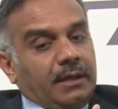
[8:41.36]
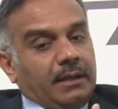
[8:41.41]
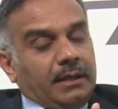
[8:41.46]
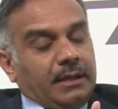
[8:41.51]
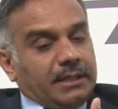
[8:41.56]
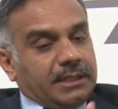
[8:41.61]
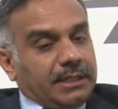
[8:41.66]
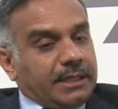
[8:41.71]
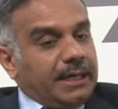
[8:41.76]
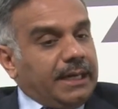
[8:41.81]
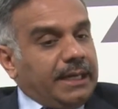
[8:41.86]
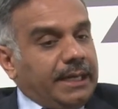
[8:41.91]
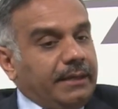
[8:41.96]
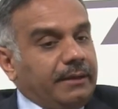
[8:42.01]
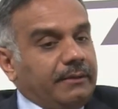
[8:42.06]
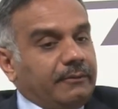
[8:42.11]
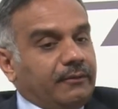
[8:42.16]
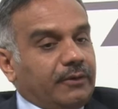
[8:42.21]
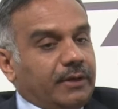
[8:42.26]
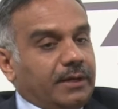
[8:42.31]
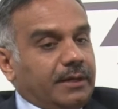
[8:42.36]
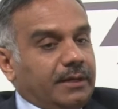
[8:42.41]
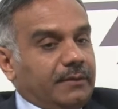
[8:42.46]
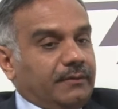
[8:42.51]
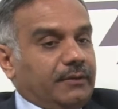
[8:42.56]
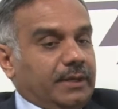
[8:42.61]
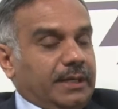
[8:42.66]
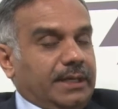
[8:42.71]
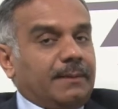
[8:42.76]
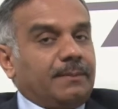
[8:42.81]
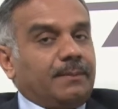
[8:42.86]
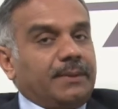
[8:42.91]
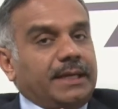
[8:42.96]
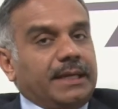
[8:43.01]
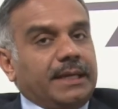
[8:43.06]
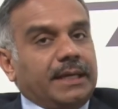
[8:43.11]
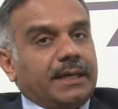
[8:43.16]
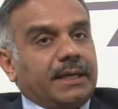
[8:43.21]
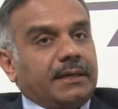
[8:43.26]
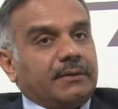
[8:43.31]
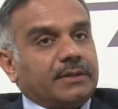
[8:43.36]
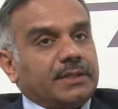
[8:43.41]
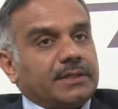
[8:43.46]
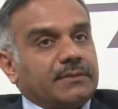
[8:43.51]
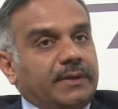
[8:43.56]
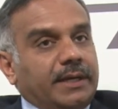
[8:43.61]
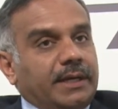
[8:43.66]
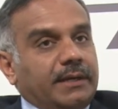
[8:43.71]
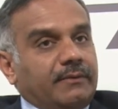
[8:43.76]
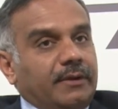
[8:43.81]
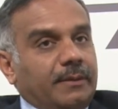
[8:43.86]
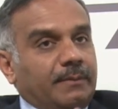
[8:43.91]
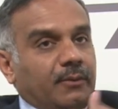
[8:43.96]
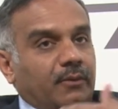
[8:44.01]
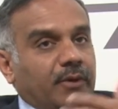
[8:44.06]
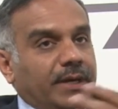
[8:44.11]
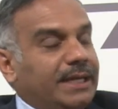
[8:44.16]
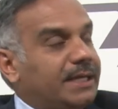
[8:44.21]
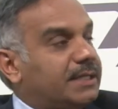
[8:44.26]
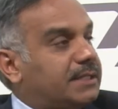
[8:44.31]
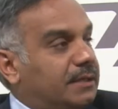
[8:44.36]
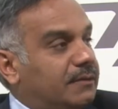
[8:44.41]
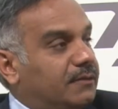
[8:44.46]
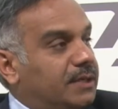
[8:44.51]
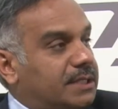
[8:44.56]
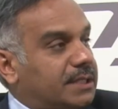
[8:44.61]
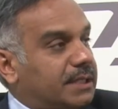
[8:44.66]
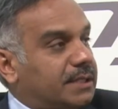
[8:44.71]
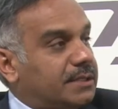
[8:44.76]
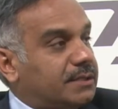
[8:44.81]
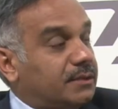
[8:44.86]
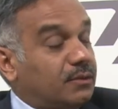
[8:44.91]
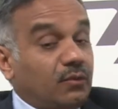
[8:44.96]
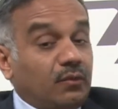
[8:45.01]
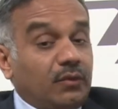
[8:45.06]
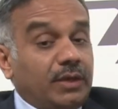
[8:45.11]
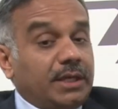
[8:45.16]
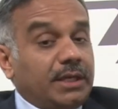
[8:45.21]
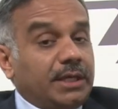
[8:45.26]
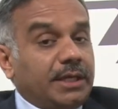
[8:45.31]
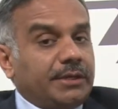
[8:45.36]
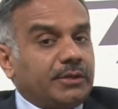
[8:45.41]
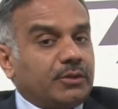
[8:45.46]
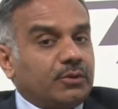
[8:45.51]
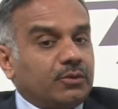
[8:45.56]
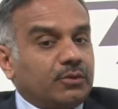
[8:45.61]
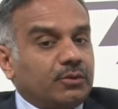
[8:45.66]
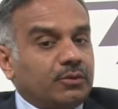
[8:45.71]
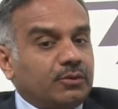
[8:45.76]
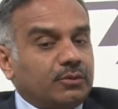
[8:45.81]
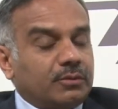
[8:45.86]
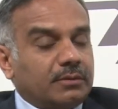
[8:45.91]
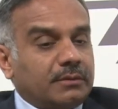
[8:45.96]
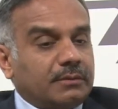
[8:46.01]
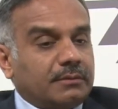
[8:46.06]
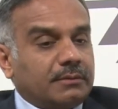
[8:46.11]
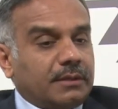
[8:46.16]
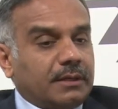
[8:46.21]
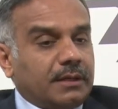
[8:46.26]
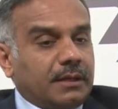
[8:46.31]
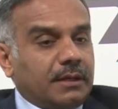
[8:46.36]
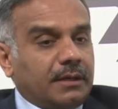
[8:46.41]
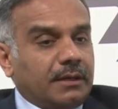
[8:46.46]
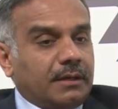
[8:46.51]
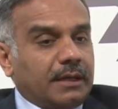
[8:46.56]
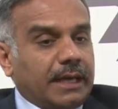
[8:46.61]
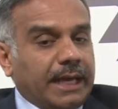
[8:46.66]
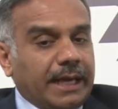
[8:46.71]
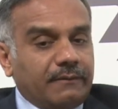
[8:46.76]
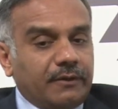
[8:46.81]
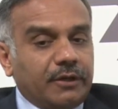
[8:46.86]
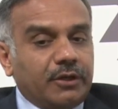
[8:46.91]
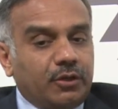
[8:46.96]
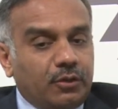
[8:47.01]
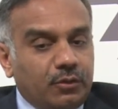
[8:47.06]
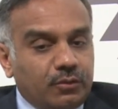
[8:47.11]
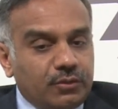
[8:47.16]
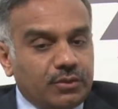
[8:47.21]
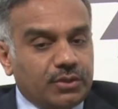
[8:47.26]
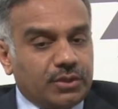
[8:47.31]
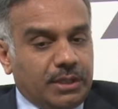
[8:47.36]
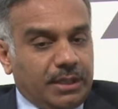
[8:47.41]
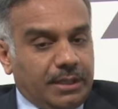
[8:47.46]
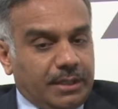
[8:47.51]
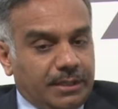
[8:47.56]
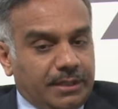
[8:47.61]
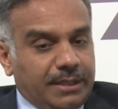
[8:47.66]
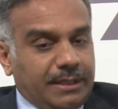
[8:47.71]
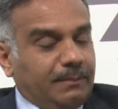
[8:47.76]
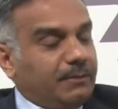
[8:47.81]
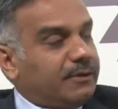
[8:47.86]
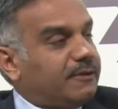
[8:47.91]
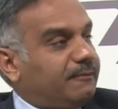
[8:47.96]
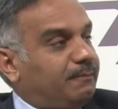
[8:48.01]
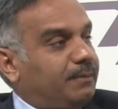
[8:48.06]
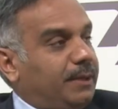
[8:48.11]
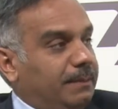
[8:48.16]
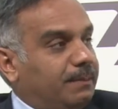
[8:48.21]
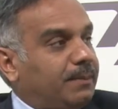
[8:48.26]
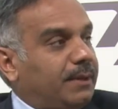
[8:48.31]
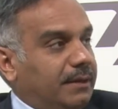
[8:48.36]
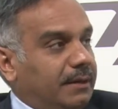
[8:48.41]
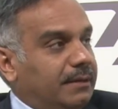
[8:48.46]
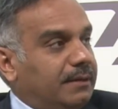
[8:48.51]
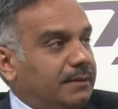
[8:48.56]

Thirdly, for a company like ours where we are providing services, we need to have a huge number of people